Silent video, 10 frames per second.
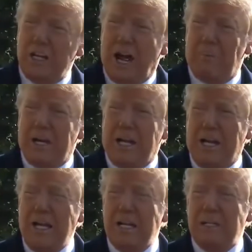
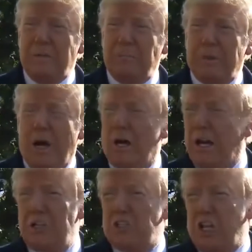nominee,
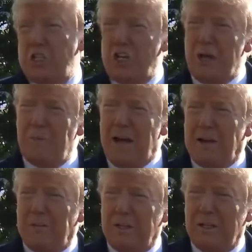unless they cheat him
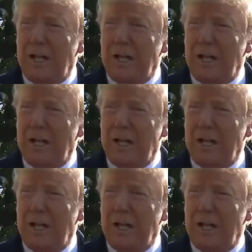out of it.